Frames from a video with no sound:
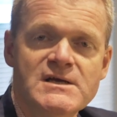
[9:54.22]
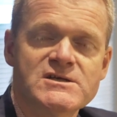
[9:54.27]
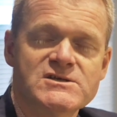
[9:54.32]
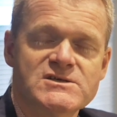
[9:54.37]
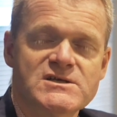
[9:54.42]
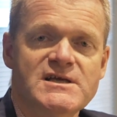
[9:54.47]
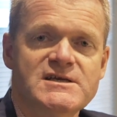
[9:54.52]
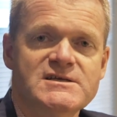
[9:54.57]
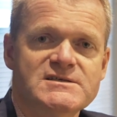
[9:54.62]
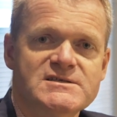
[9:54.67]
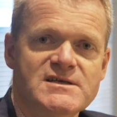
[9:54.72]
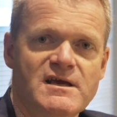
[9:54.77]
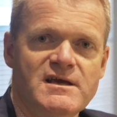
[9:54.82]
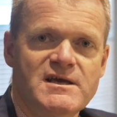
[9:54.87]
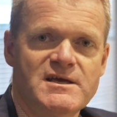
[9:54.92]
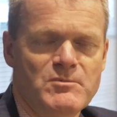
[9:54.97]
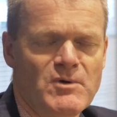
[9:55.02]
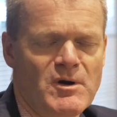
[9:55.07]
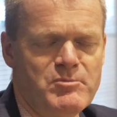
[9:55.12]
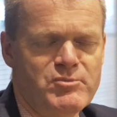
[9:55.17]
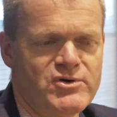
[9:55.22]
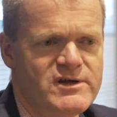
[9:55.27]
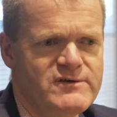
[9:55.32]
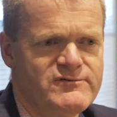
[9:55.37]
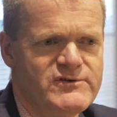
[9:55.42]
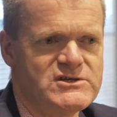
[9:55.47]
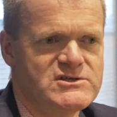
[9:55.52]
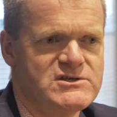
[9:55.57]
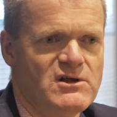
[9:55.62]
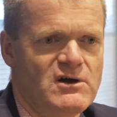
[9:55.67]
So let's say in my
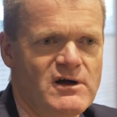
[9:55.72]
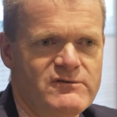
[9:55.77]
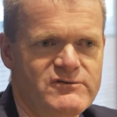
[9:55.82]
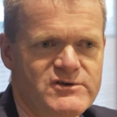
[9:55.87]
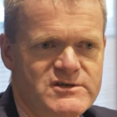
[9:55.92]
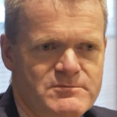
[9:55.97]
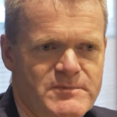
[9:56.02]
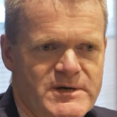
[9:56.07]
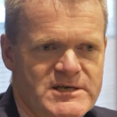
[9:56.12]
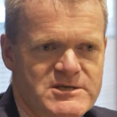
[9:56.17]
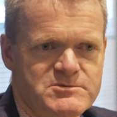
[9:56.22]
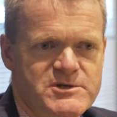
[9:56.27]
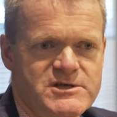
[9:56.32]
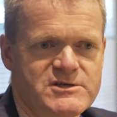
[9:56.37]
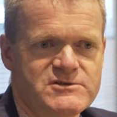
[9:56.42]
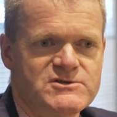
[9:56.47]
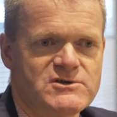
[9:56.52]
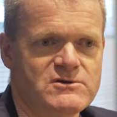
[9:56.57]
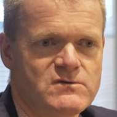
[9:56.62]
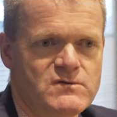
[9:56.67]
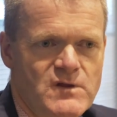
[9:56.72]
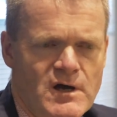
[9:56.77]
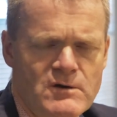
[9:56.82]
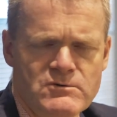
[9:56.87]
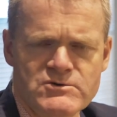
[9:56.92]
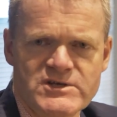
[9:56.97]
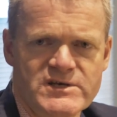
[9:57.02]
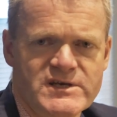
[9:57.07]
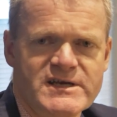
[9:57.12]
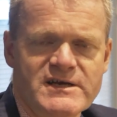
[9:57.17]
previous life as a management consultant, I
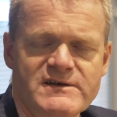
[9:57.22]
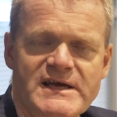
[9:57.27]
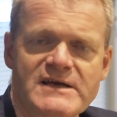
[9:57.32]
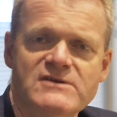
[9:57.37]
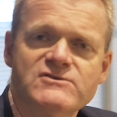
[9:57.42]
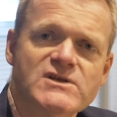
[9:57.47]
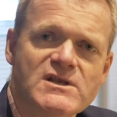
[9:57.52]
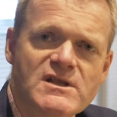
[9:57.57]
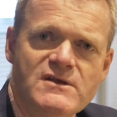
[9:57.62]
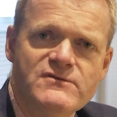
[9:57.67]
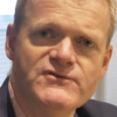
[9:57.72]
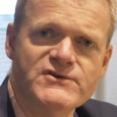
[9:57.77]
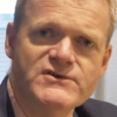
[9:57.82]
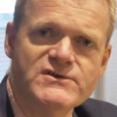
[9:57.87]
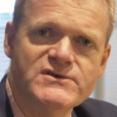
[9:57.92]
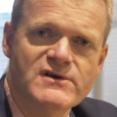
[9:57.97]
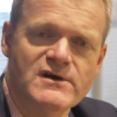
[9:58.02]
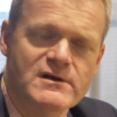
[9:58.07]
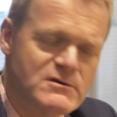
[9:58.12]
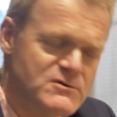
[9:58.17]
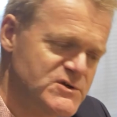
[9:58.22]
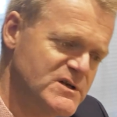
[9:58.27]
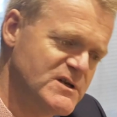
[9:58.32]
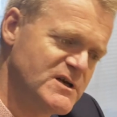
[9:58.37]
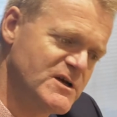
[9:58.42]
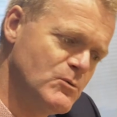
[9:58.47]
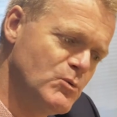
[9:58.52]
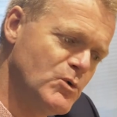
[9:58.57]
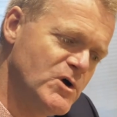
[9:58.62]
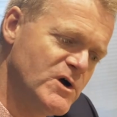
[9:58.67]
was going to go down to London and I was going
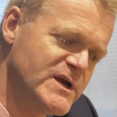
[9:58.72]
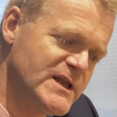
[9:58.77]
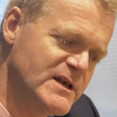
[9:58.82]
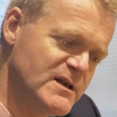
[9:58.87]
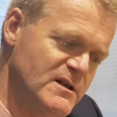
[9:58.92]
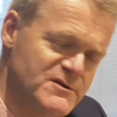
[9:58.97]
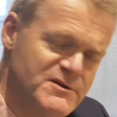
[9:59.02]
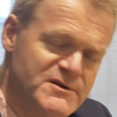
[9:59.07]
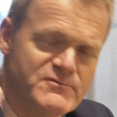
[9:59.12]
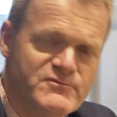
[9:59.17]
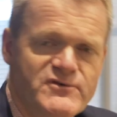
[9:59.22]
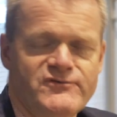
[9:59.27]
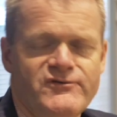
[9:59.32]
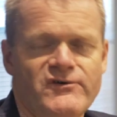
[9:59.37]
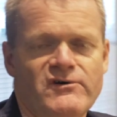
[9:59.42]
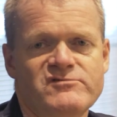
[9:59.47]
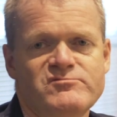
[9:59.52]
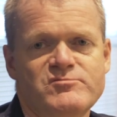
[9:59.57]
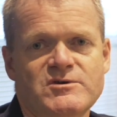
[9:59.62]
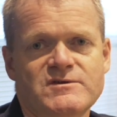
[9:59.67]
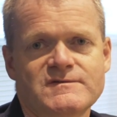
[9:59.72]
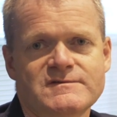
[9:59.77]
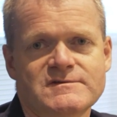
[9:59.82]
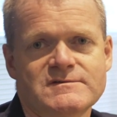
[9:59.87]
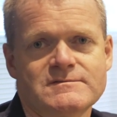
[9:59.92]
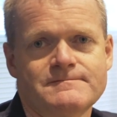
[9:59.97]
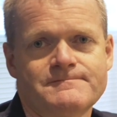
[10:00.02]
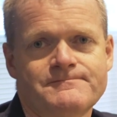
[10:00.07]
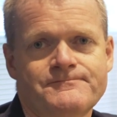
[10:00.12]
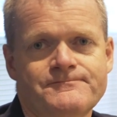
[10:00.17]
to go work in London for 5 months.